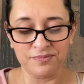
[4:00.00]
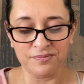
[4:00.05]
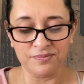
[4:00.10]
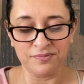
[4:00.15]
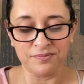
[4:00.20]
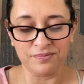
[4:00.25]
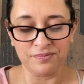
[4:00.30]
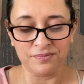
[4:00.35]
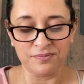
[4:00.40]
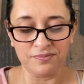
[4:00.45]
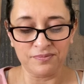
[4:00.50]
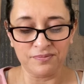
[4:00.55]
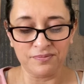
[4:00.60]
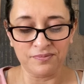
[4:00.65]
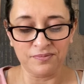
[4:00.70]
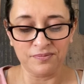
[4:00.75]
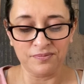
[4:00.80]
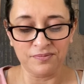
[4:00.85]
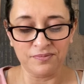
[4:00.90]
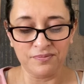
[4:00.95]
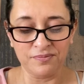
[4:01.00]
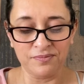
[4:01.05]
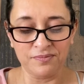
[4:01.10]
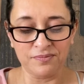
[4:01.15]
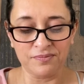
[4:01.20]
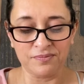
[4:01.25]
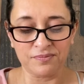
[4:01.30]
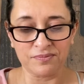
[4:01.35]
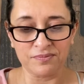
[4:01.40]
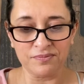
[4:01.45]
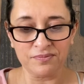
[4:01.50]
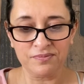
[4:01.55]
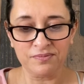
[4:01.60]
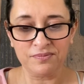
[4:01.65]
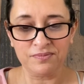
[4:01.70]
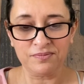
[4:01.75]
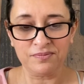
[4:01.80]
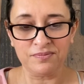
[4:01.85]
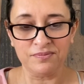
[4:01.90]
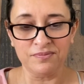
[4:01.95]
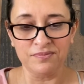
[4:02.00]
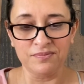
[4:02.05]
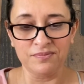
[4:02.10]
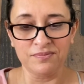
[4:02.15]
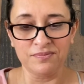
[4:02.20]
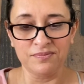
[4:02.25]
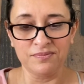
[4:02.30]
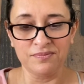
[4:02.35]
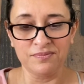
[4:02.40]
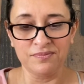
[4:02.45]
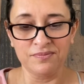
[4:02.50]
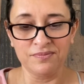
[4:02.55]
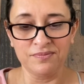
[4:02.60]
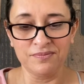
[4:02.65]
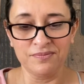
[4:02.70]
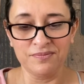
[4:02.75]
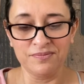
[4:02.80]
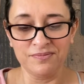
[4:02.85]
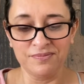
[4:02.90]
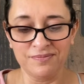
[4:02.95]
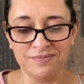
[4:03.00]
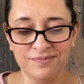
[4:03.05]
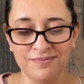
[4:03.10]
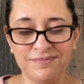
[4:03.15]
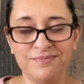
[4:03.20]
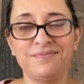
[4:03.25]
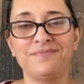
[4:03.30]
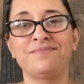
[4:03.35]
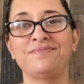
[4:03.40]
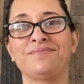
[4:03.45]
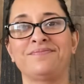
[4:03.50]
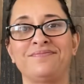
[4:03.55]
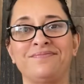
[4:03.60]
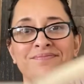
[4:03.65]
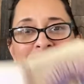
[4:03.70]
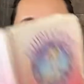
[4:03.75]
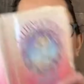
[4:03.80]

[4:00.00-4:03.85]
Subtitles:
No one is speaking in this clip.